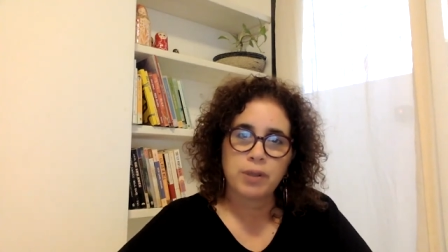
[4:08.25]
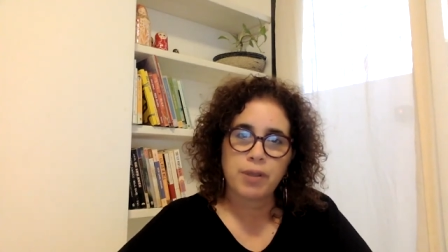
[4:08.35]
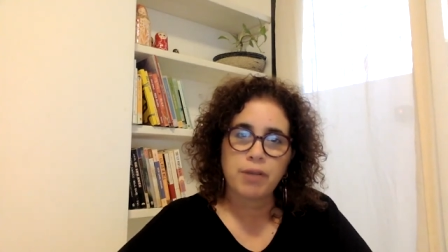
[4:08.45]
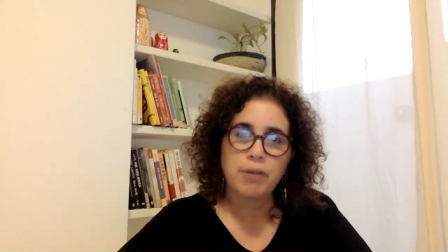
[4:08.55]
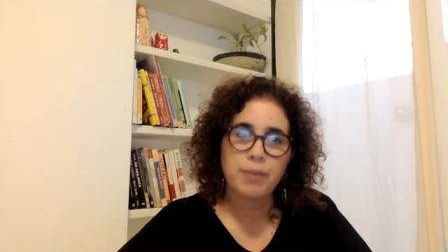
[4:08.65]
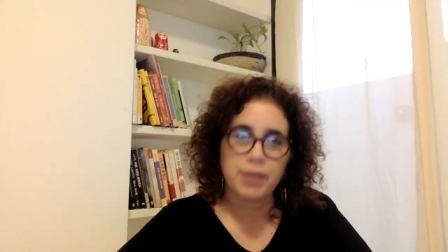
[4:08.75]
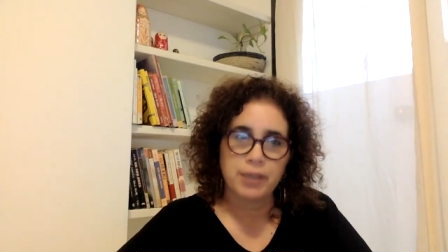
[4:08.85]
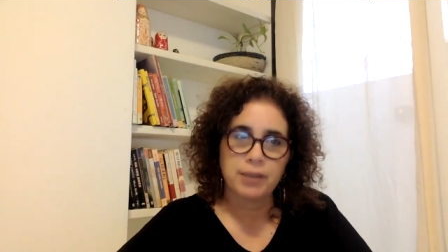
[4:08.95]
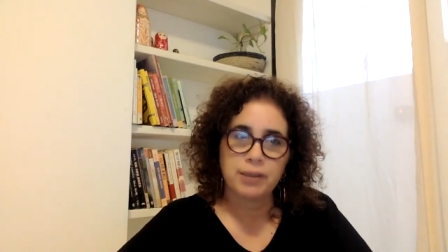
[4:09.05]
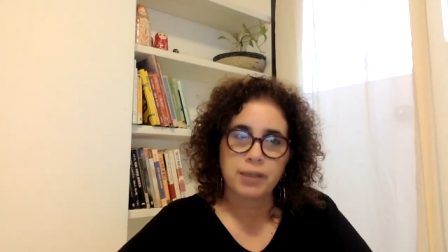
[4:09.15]

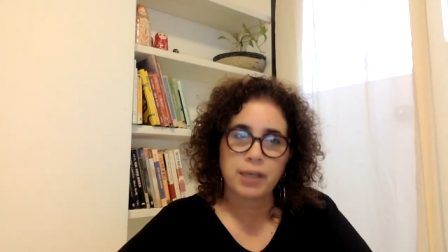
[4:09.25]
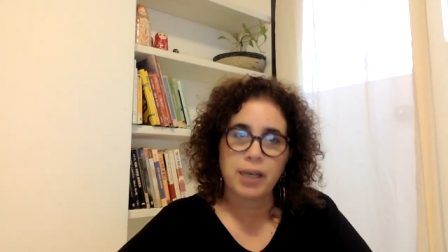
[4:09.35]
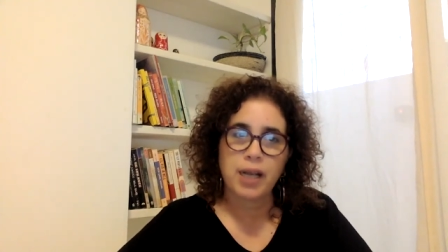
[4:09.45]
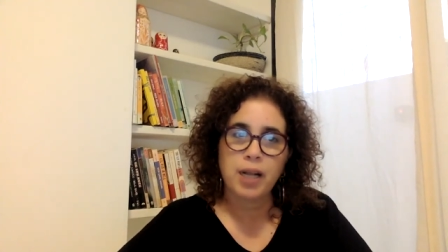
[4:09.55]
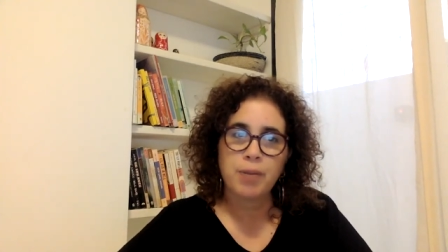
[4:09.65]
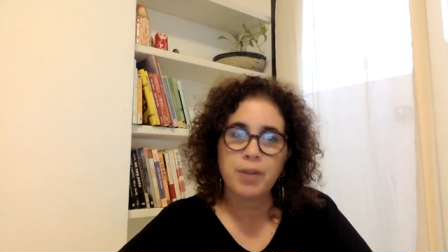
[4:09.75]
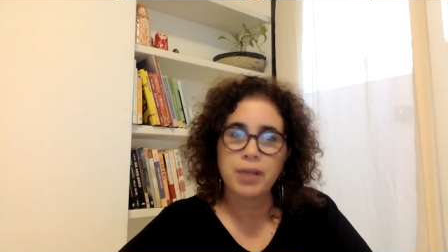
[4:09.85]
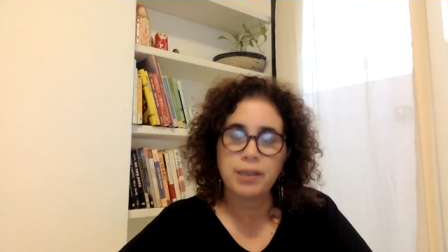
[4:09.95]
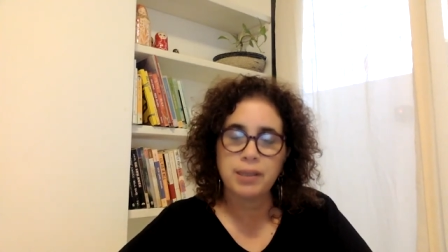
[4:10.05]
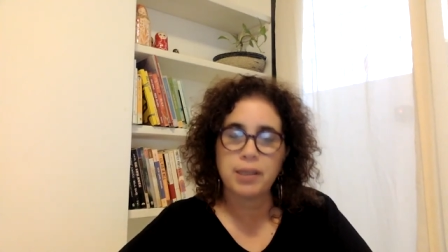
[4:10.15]
therapists can help the
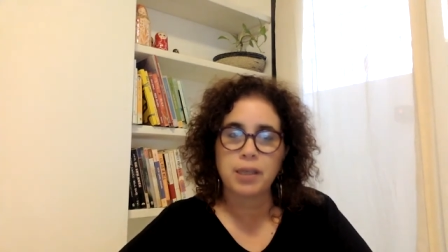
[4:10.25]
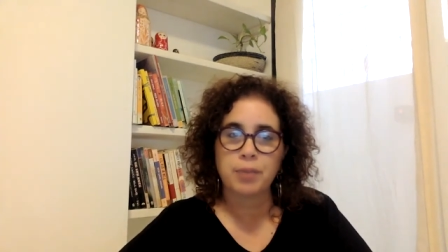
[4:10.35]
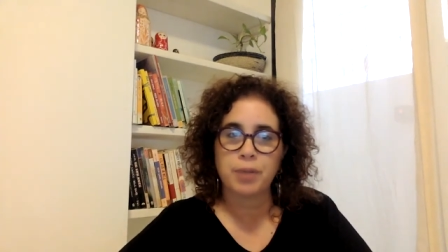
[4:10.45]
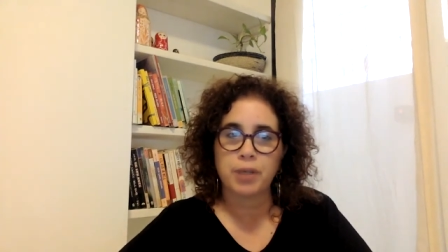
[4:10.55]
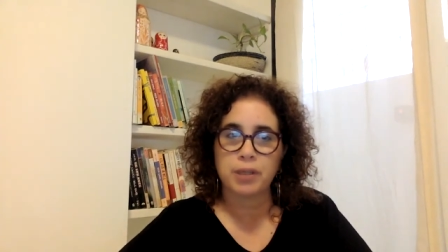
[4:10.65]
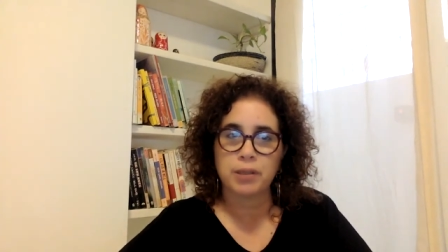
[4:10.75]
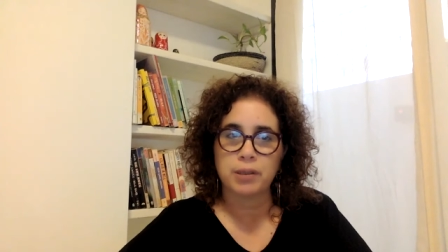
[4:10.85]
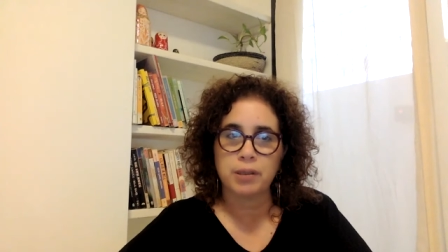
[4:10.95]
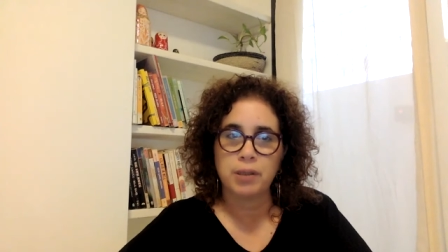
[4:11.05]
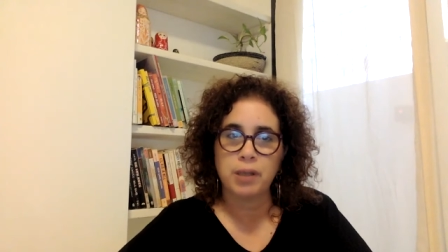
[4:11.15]
listening
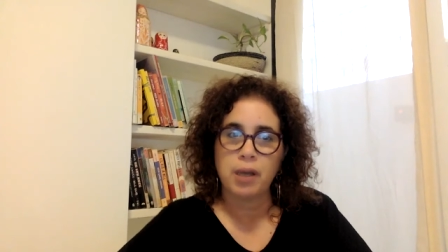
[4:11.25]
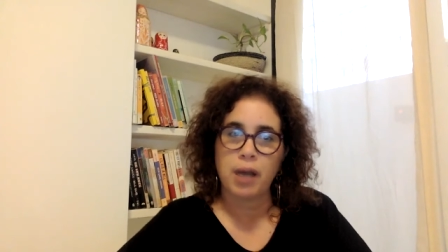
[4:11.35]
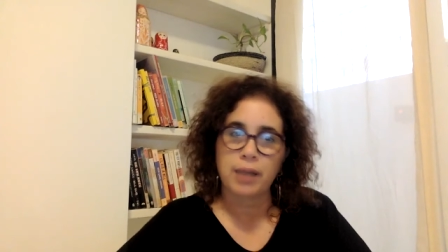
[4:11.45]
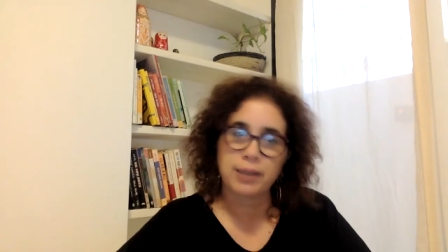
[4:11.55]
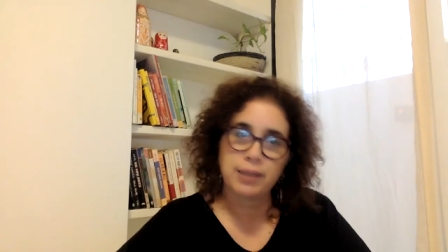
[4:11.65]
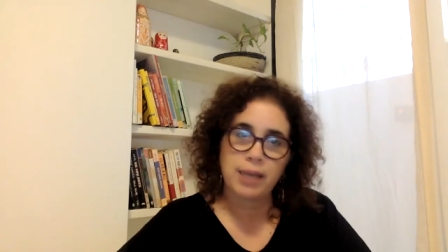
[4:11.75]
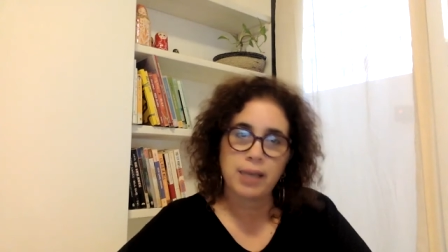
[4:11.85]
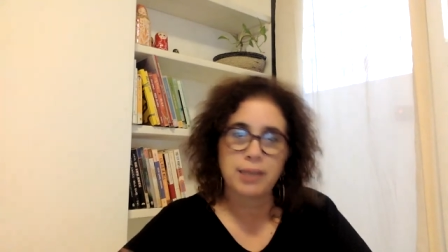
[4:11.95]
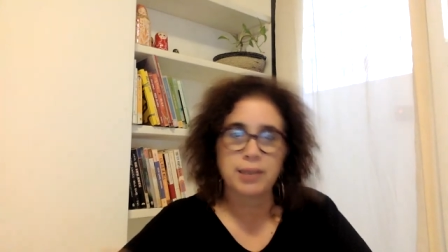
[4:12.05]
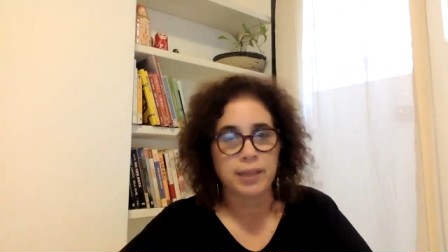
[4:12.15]
partner
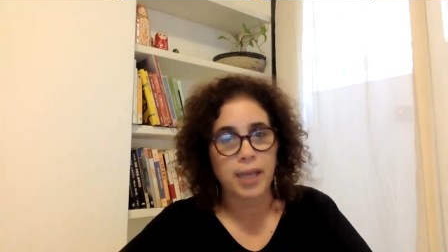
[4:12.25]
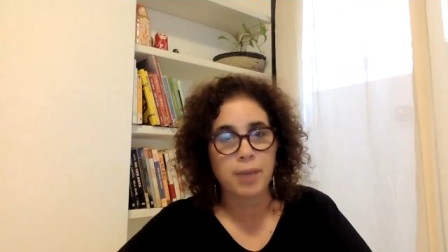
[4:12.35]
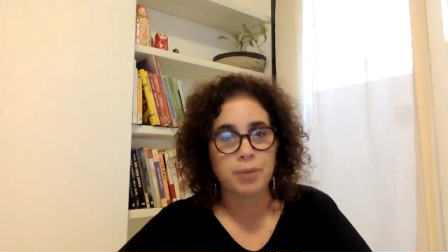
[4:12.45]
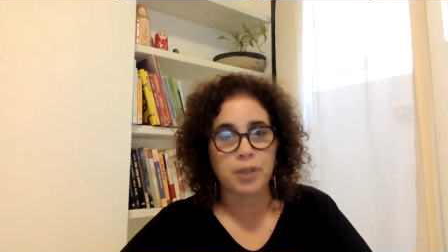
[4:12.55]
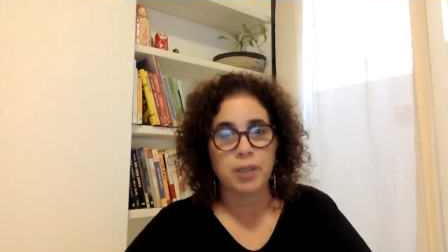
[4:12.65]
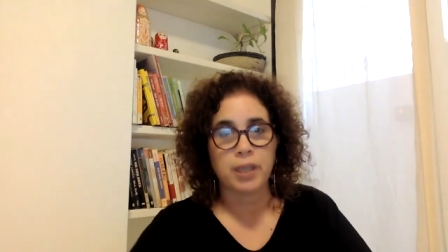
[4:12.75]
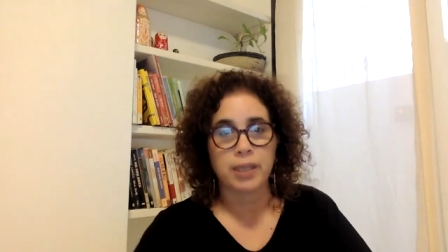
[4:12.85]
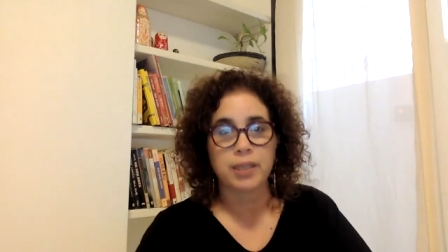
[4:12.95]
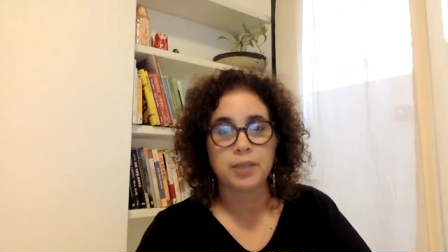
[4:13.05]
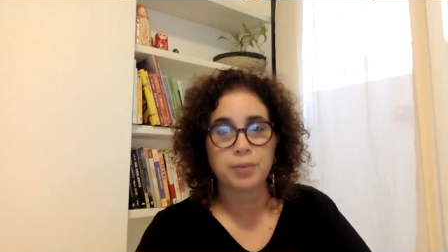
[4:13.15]
access, label, and
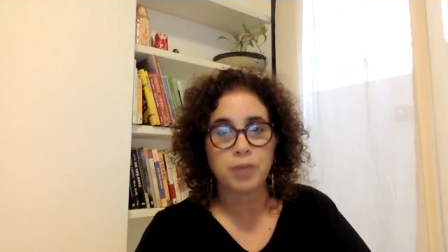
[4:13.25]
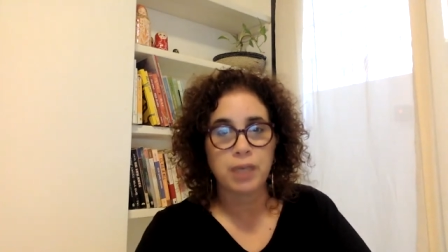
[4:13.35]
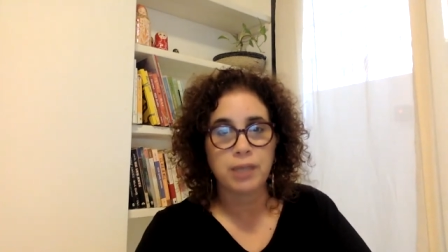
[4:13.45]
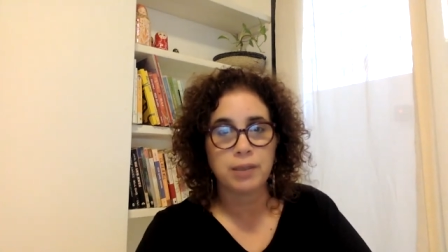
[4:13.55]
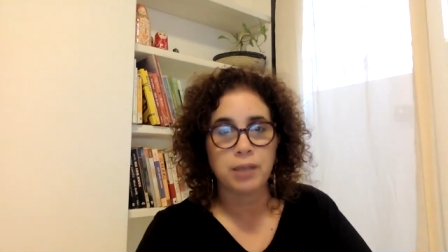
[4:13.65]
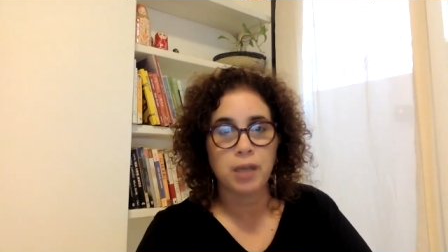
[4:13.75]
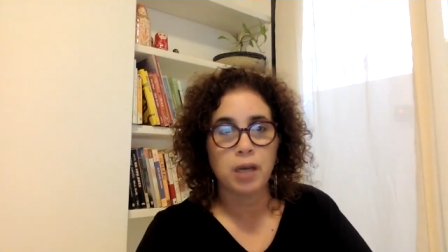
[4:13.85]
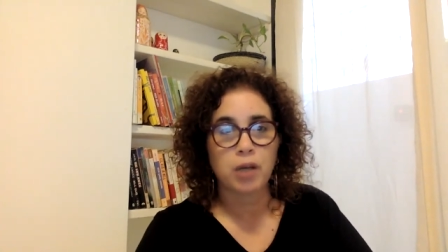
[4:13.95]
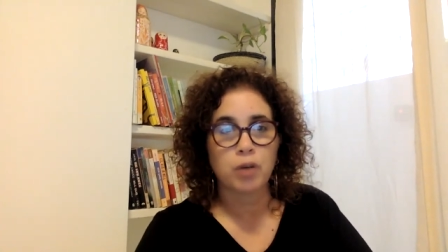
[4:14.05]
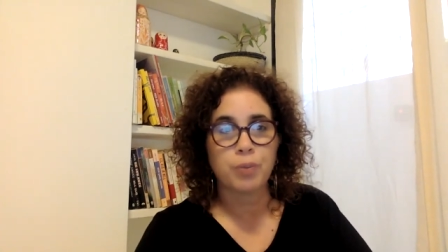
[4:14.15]
express
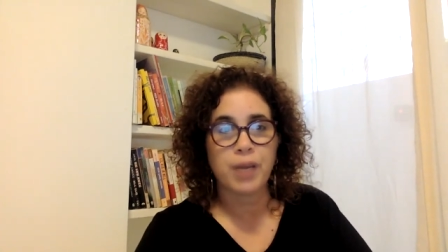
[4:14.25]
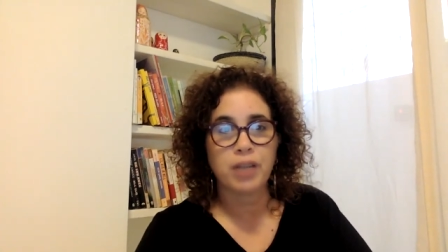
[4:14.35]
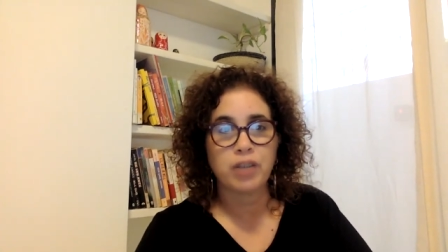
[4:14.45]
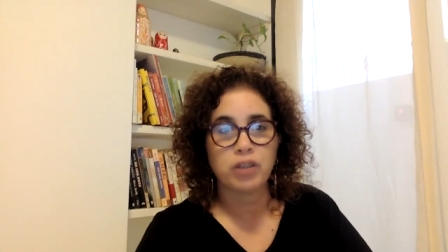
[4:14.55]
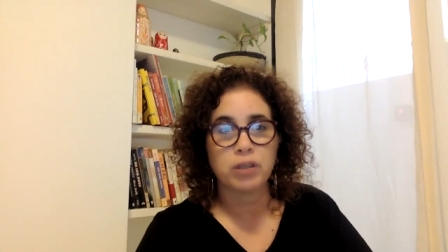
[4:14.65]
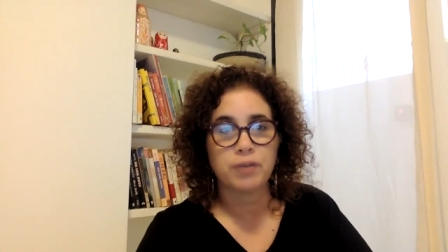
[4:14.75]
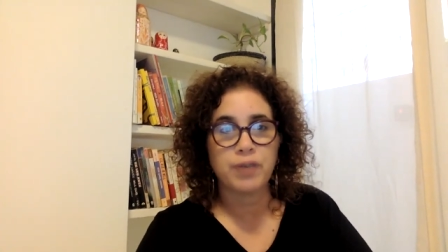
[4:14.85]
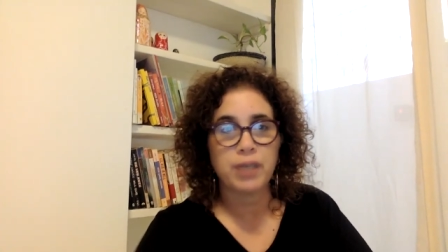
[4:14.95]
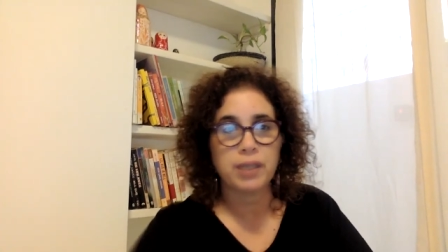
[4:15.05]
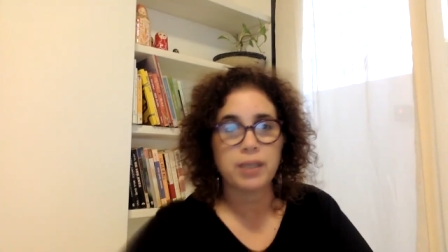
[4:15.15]
compassionate
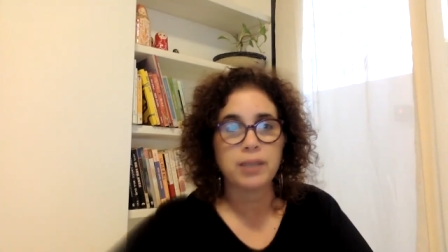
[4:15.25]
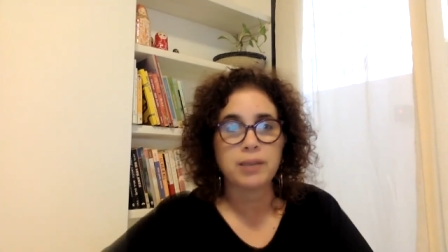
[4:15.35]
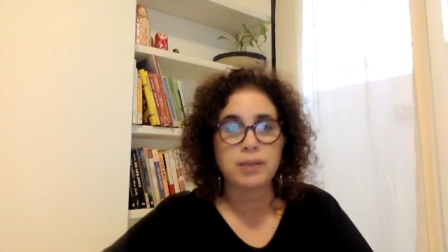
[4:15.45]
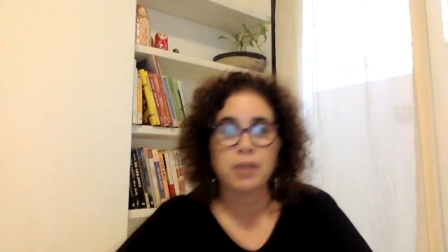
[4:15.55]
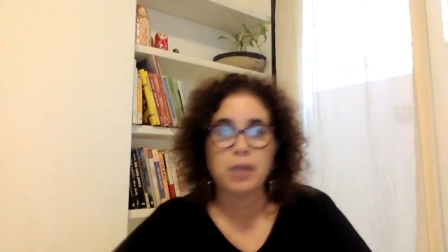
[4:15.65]
feelings